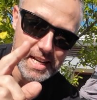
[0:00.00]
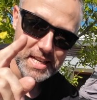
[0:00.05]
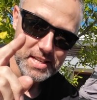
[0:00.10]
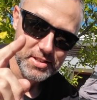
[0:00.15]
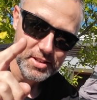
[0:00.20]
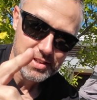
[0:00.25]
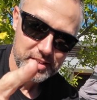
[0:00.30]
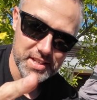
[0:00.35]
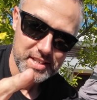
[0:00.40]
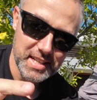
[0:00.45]

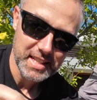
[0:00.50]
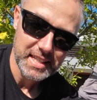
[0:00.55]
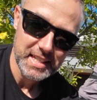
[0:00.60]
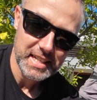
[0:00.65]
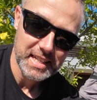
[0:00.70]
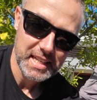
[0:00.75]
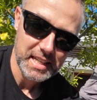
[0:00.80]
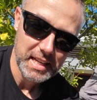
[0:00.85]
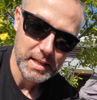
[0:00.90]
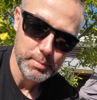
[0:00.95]
So just something
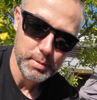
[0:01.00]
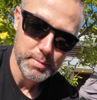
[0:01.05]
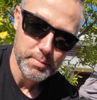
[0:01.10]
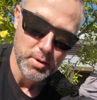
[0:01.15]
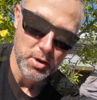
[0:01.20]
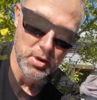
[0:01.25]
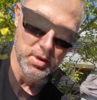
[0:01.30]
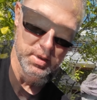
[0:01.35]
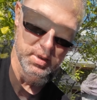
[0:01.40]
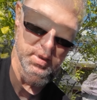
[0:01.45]
to keep in
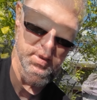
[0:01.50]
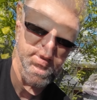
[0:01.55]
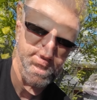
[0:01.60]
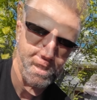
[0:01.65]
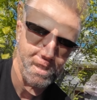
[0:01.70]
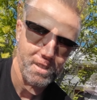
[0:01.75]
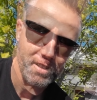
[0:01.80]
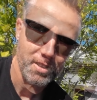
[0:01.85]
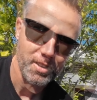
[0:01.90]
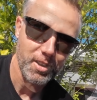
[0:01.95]
mind.
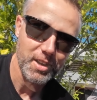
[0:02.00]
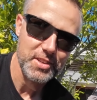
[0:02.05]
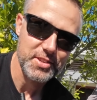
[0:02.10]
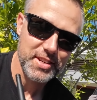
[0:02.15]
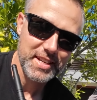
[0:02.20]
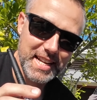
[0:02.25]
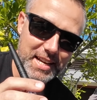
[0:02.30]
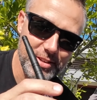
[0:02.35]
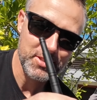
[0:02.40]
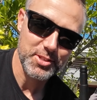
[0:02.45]
All right,
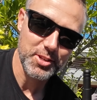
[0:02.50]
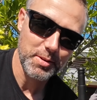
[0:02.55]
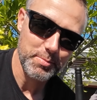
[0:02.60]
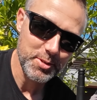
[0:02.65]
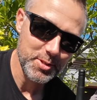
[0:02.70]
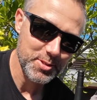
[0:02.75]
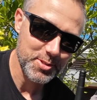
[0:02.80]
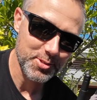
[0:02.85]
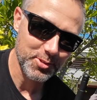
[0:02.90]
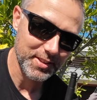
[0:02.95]
so now it's time to
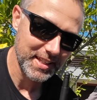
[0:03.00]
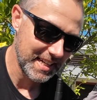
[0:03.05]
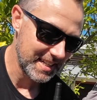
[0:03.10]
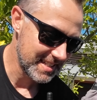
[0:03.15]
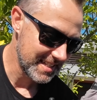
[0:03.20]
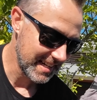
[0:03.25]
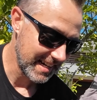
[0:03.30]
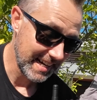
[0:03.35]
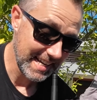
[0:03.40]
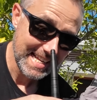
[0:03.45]
install the
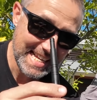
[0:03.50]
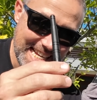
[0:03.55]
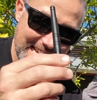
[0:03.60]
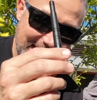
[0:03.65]
antenna.